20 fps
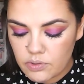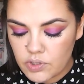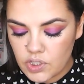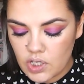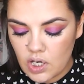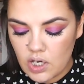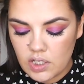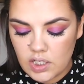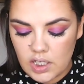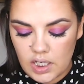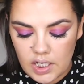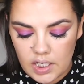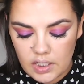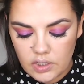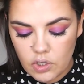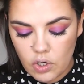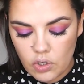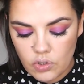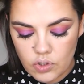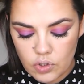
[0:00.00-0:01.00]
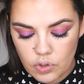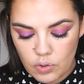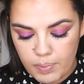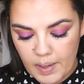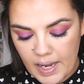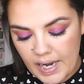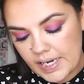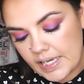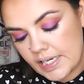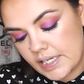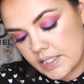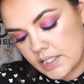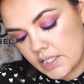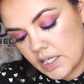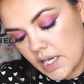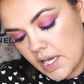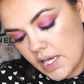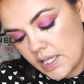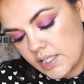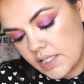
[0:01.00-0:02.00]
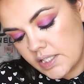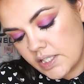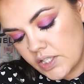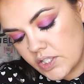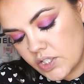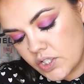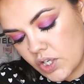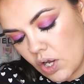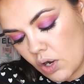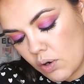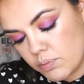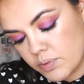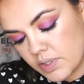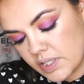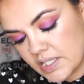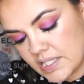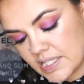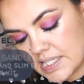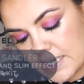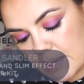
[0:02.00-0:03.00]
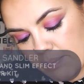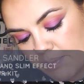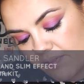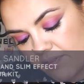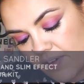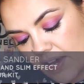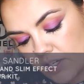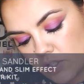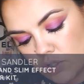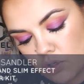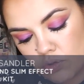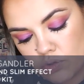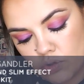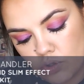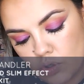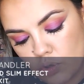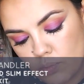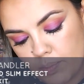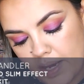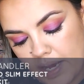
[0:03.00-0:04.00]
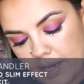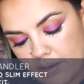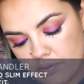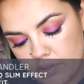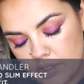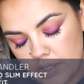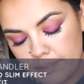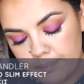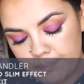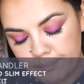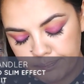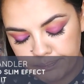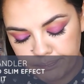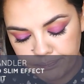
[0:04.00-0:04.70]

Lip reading: Sandler Contour Palette. This is Sculpt and Slim Effect Contour Powder.